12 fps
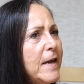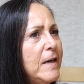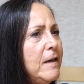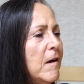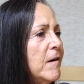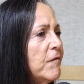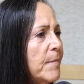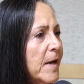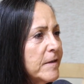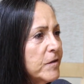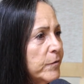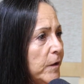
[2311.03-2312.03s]
any kind of
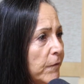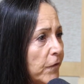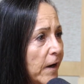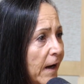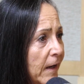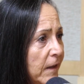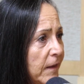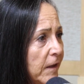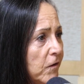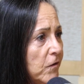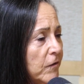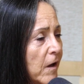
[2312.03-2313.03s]
mastery over anything
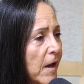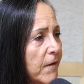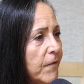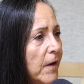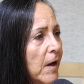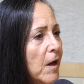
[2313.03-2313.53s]
in your life